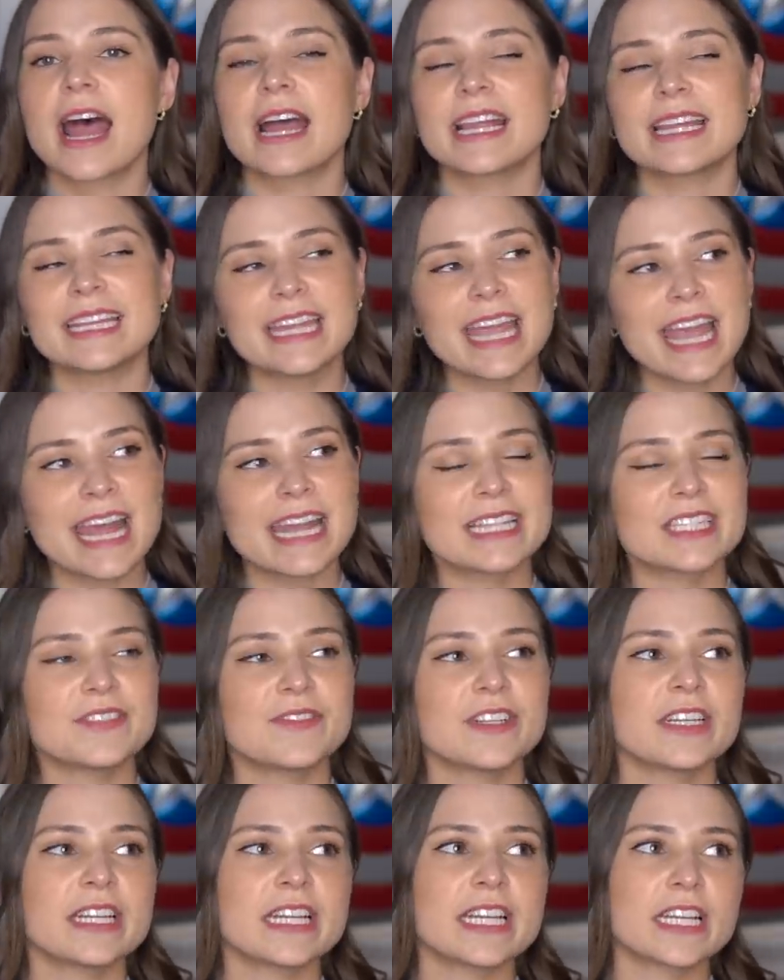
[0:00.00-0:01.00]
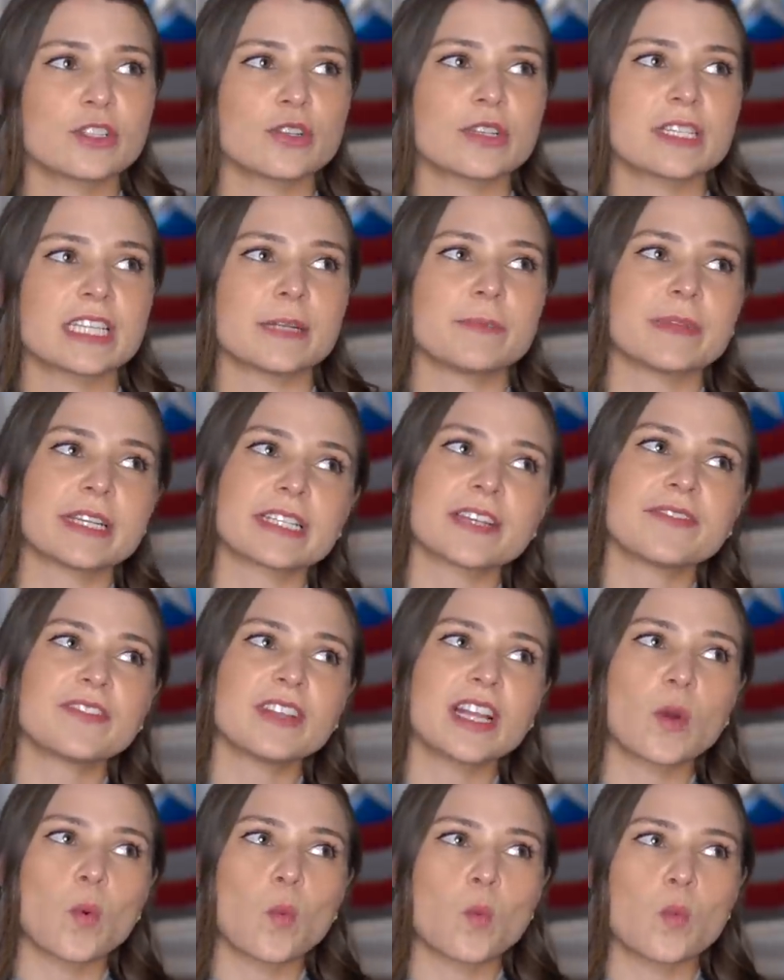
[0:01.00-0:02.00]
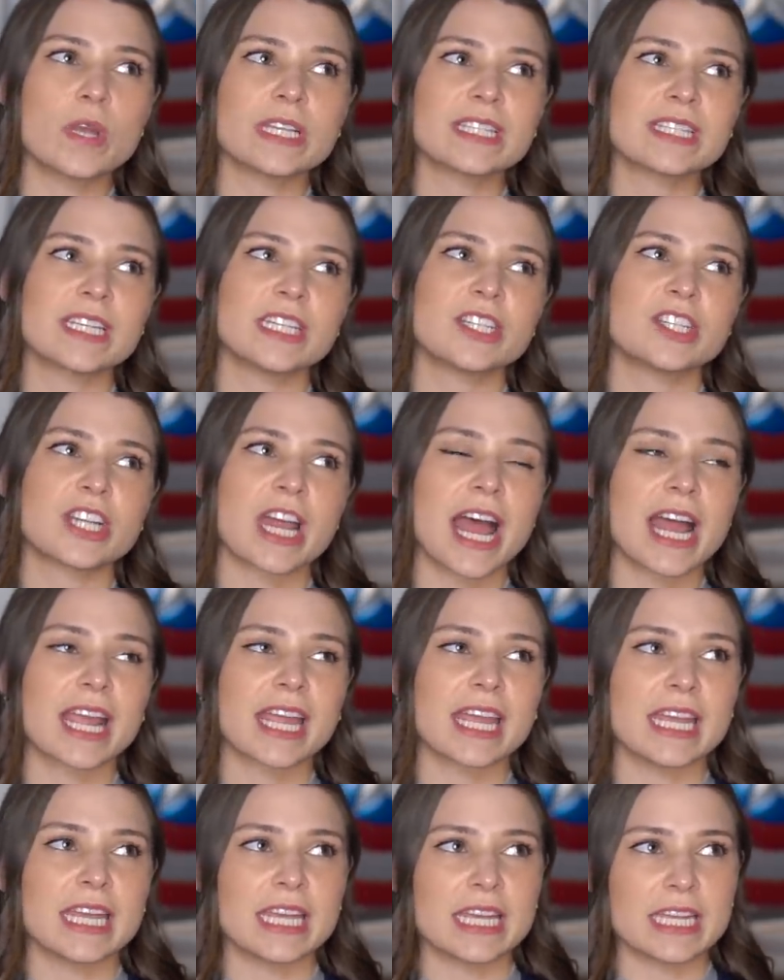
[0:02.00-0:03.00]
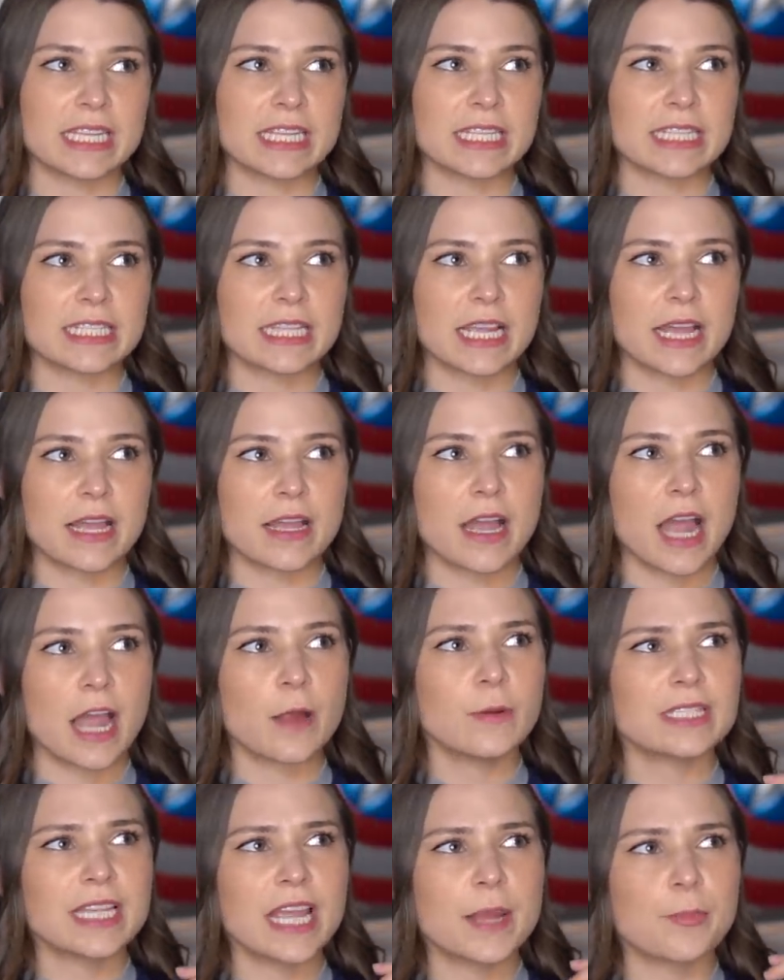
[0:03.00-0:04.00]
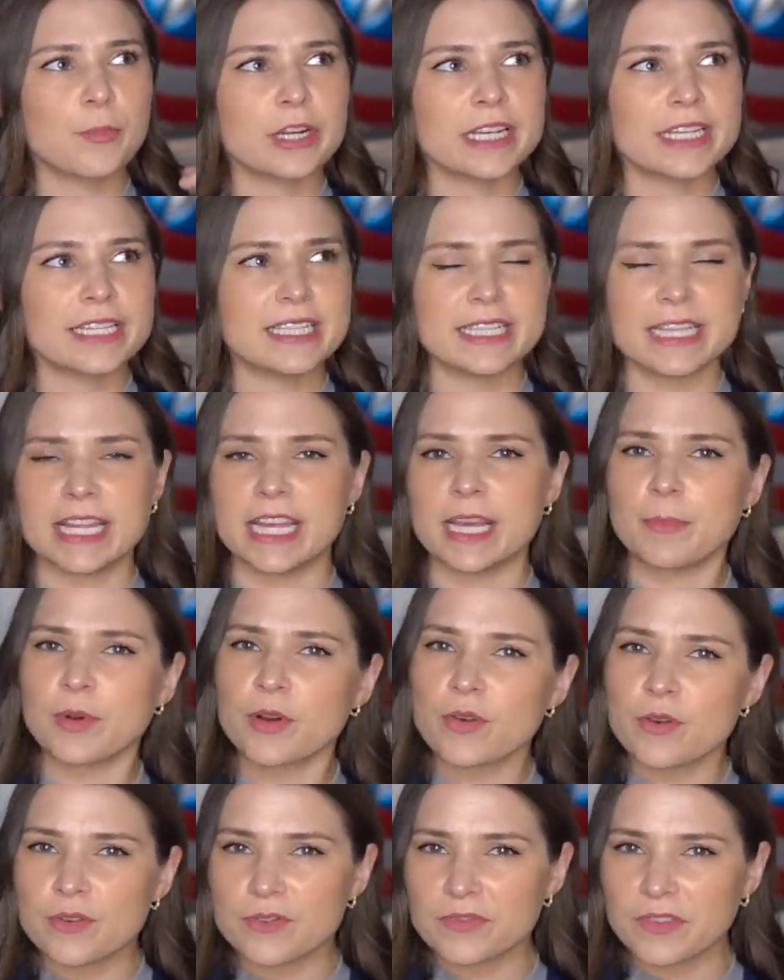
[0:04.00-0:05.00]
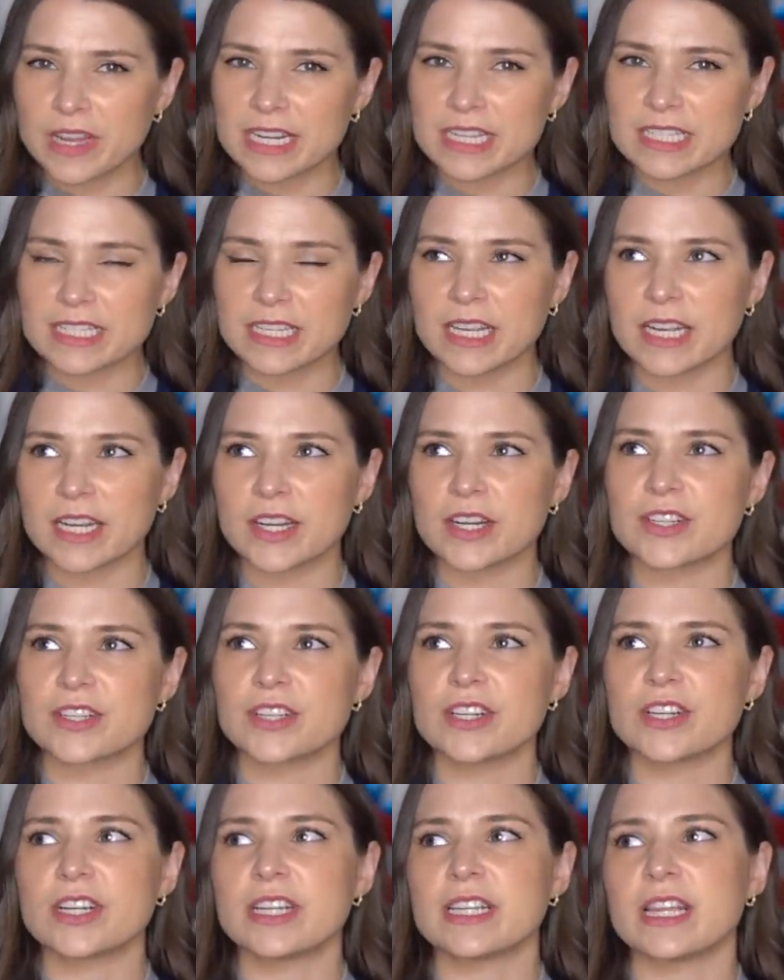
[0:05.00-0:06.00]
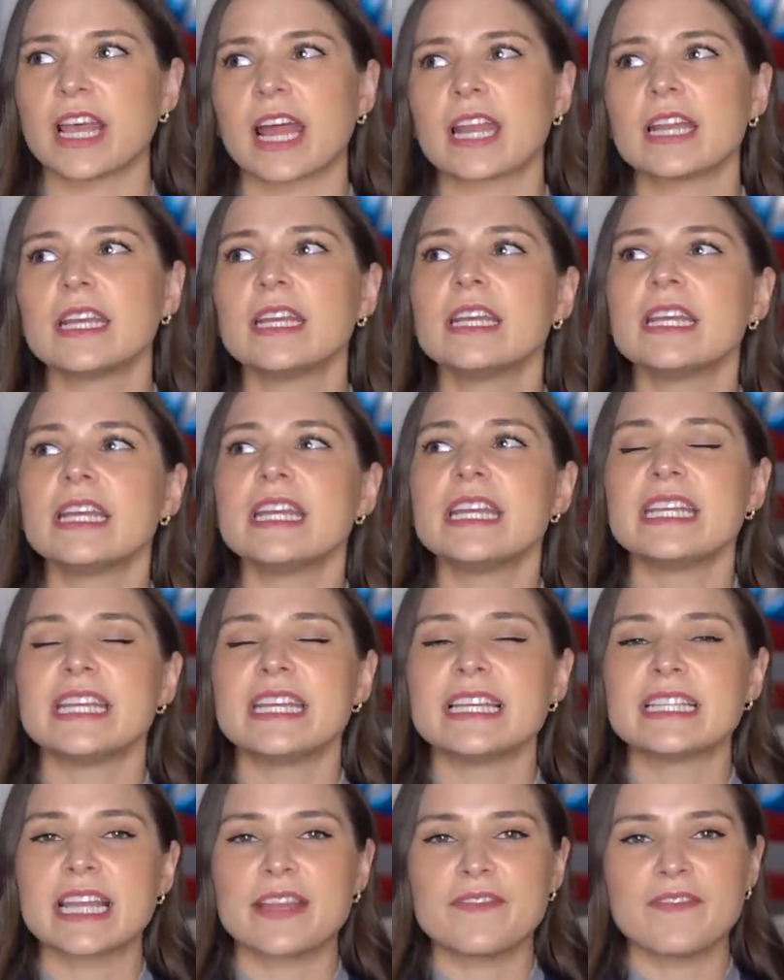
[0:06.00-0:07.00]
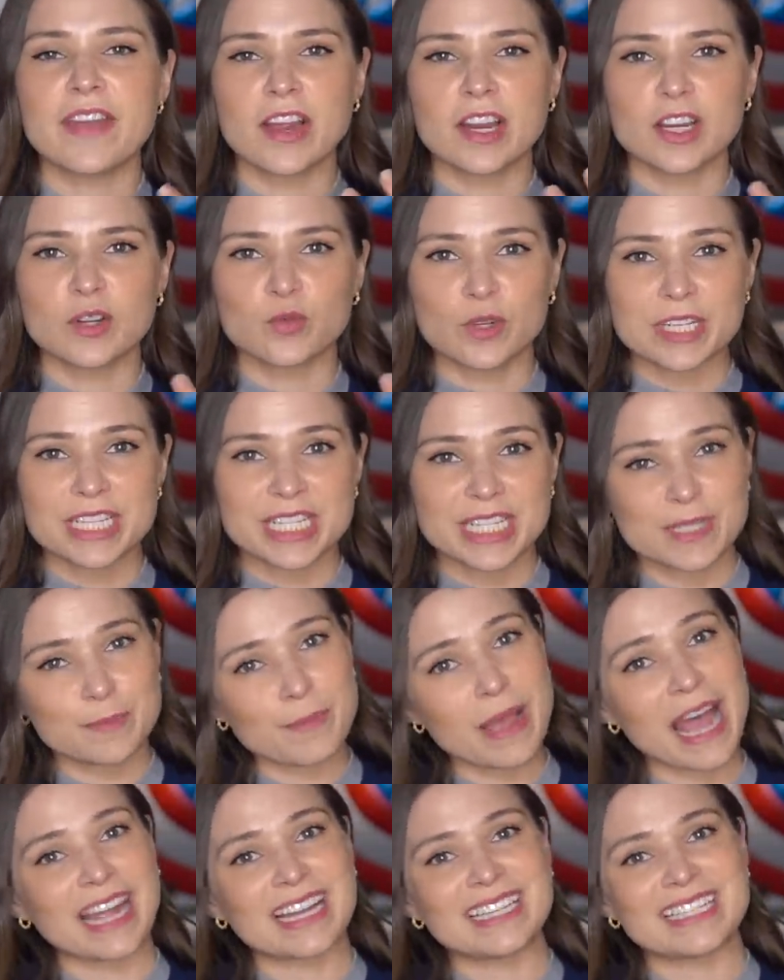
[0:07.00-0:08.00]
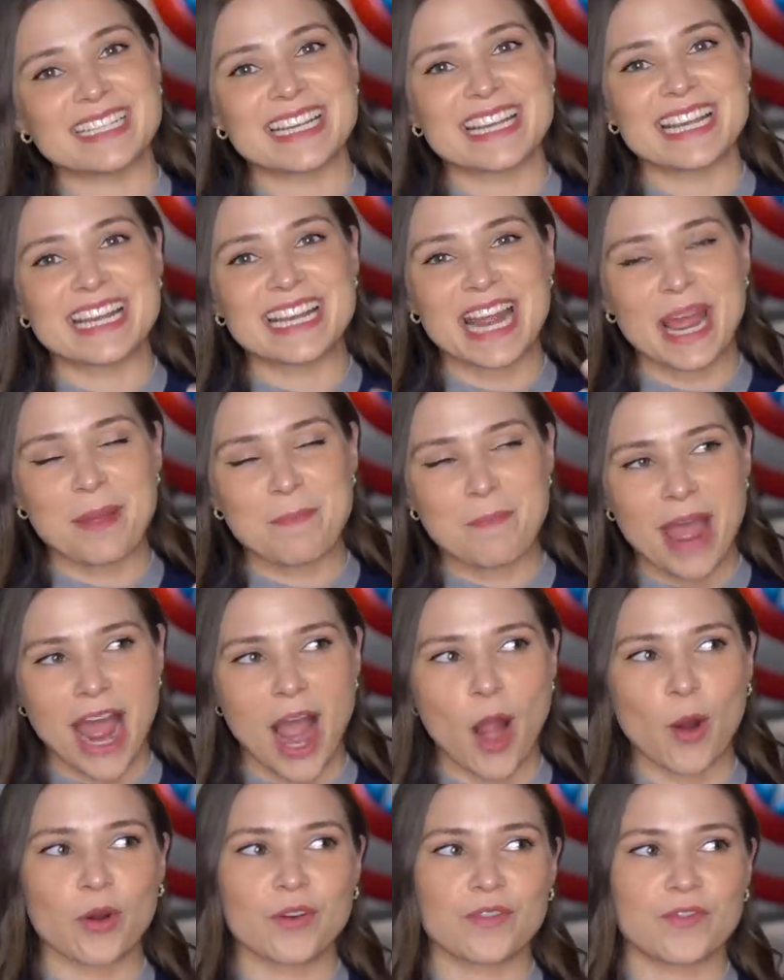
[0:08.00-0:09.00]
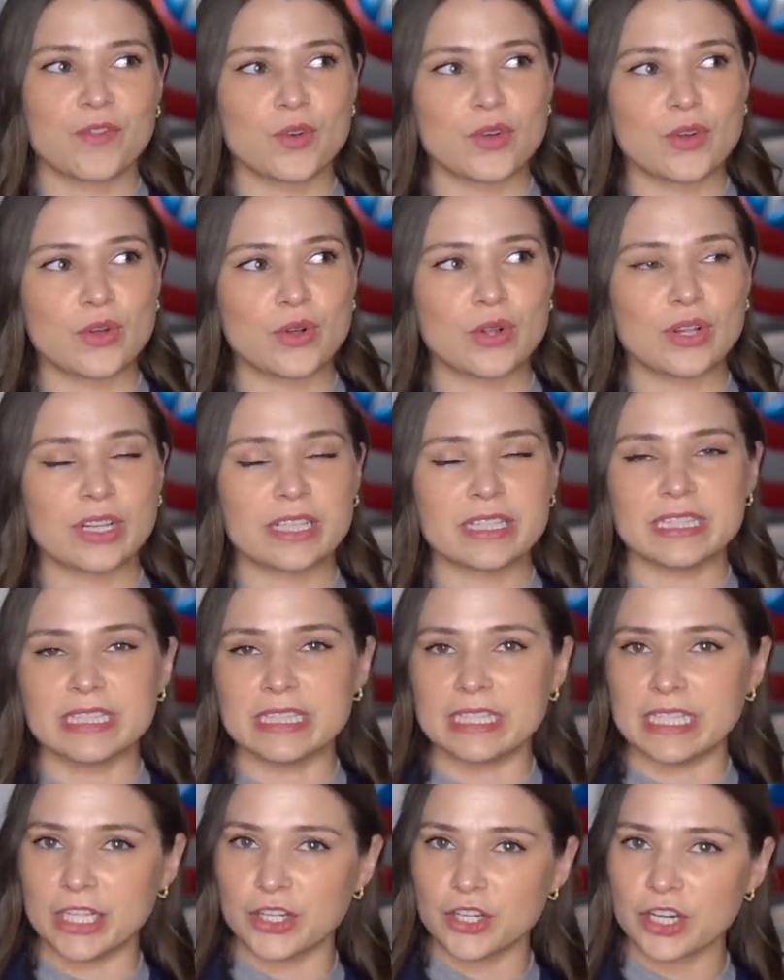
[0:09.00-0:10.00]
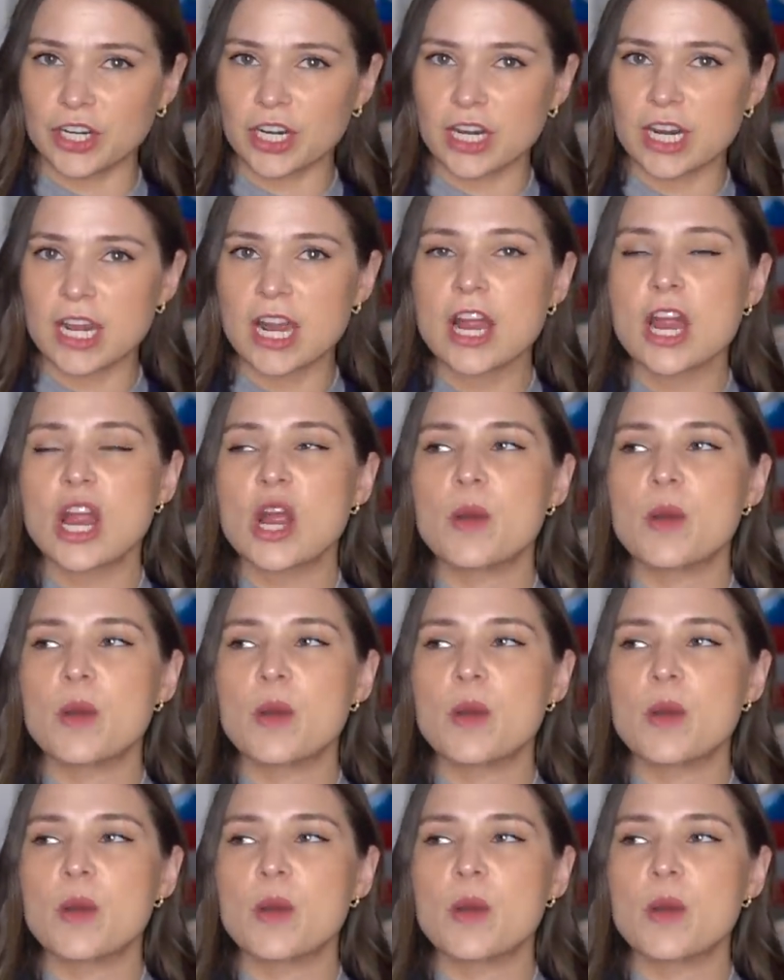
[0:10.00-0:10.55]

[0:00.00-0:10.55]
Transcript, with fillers: Again, it's very interesting because I feel like Whiskey Jack is, I would say, a pretty typical fantasy character in that he is a very respected and powerful leader,